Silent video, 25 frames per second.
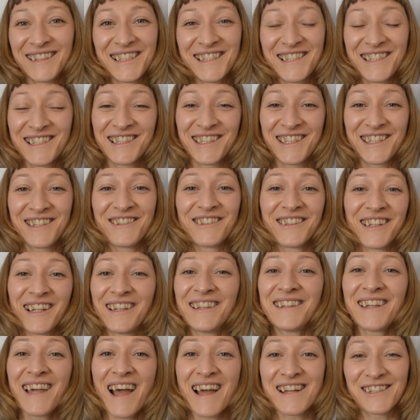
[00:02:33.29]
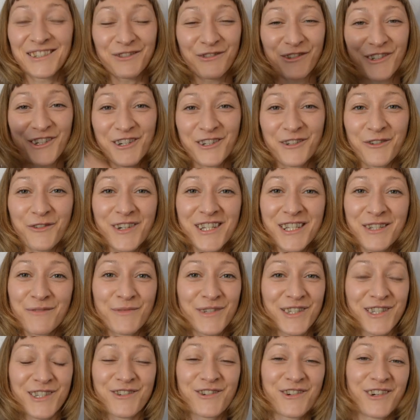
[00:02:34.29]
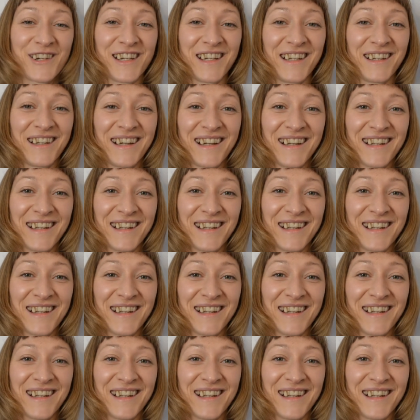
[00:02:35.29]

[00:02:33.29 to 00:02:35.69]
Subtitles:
this is cute, and yeah, it's for your Christmas tree.